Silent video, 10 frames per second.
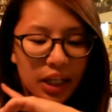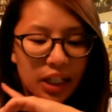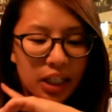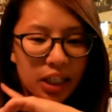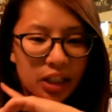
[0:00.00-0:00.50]

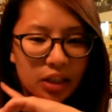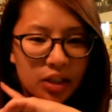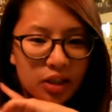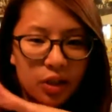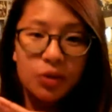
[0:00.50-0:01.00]
it
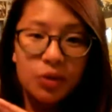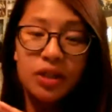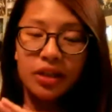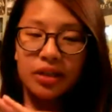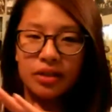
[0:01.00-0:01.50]
shows
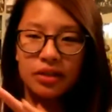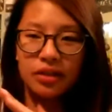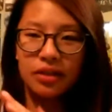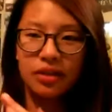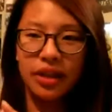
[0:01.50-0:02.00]
like
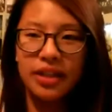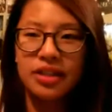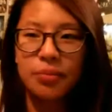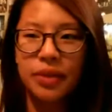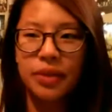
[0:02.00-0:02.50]

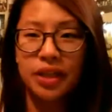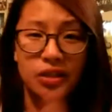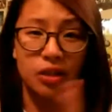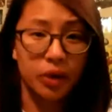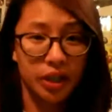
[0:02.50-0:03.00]
that something is
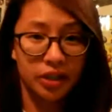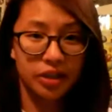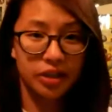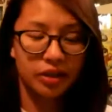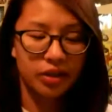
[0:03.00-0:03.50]
a
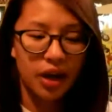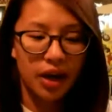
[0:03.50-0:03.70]
location.